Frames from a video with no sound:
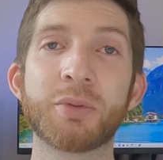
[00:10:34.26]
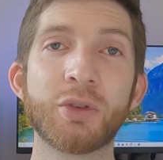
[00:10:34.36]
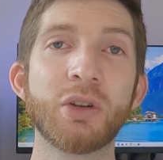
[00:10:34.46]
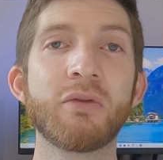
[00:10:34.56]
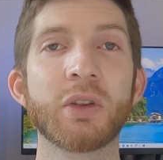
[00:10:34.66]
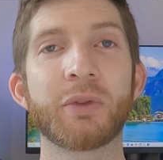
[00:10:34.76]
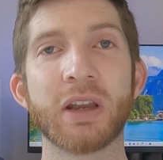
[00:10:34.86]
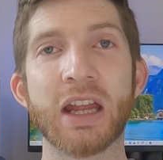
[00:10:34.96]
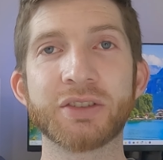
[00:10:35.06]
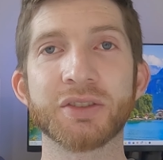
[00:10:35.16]
improve your
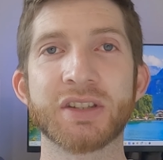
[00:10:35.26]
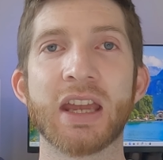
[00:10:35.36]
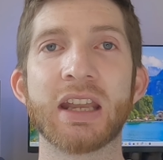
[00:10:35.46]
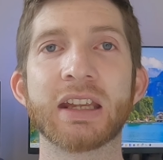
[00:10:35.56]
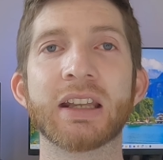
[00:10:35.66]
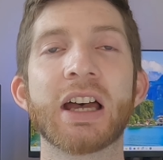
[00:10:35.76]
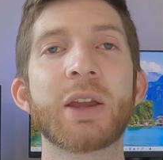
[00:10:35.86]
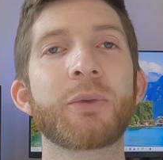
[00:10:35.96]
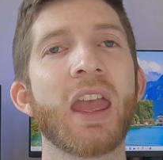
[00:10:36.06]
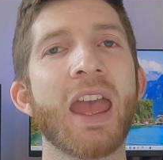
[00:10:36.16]
financial standing in
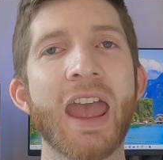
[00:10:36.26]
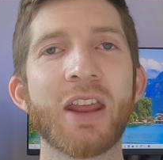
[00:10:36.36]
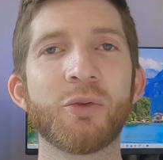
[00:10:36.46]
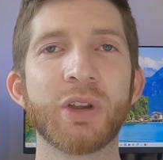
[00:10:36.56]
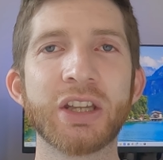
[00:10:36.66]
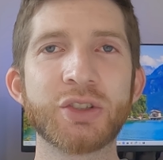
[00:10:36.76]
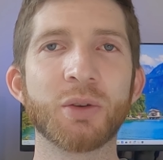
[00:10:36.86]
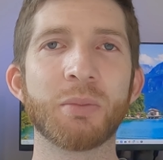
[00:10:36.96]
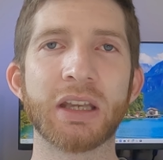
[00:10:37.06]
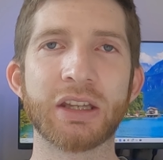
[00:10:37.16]
life and reach
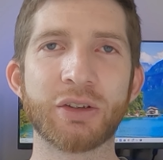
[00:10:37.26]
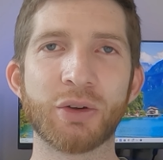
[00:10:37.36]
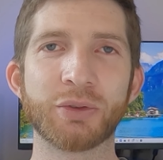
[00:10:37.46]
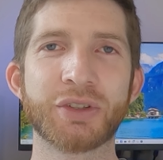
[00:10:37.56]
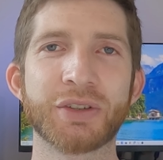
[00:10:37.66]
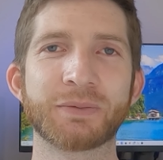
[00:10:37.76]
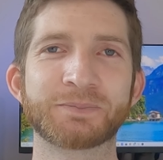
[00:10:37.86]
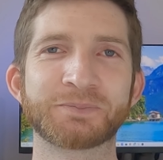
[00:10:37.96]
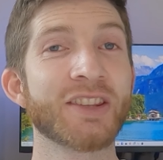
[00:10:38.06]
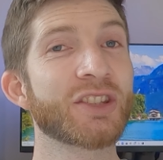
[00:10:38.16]
your money goals.
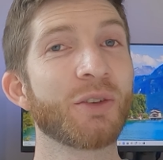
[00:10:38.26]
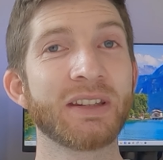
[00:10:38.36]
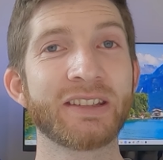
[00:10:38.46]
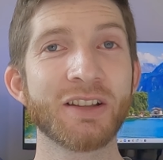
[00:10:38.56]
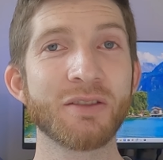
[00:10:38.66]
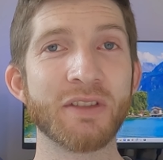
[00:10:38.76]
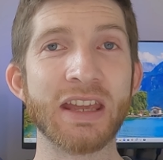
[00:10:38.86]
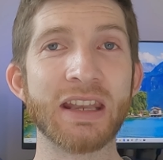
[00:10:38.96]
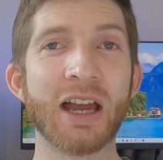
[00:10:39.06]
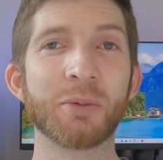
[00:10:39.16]
So until
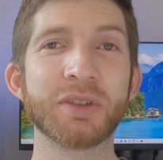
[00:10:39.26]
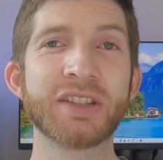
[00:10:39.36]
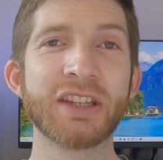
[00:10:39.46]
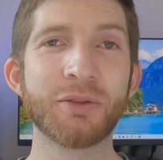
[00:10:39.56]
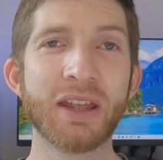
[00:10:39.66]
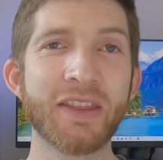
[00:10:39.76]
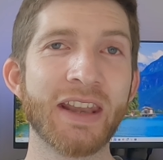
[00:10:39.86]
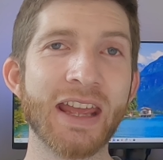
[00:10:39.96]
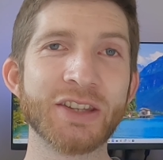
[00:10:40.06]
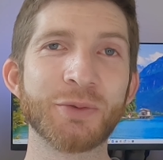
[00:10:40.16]
then, I will see you in
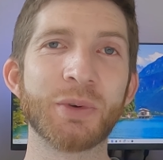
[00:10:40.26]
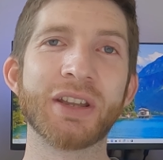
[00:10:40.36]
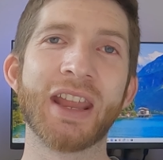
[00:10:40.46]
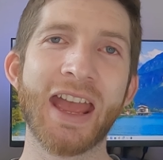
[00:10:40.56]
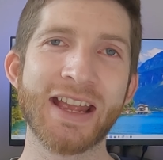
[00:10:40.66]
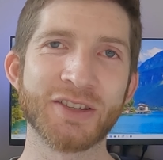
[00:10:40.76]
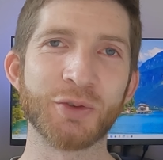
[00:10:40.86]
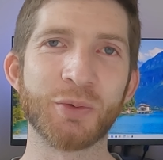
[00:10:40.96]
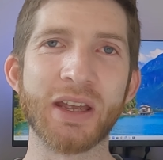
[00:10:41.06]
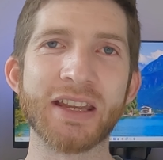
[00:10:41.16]
the next one, as
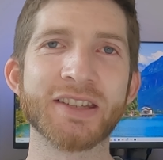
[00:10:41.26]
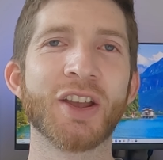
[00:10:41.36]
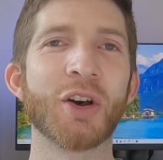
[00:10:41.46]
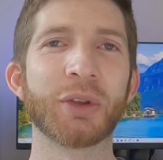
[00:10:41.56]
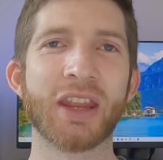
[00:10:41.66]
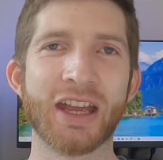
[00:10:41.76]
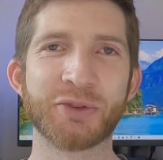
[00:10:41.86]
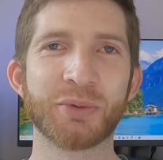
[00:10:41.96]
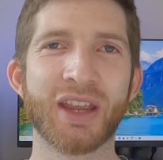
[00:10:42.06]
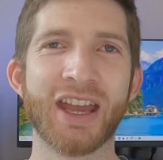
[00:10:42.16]
always, on
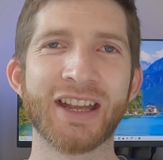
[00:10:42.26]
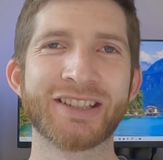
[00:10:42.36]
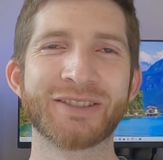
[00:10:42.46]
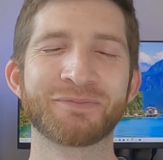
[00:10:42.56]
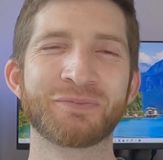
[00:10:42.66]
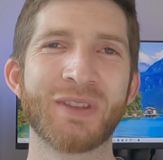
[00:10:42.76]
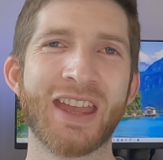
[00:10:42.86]
Casual Cash.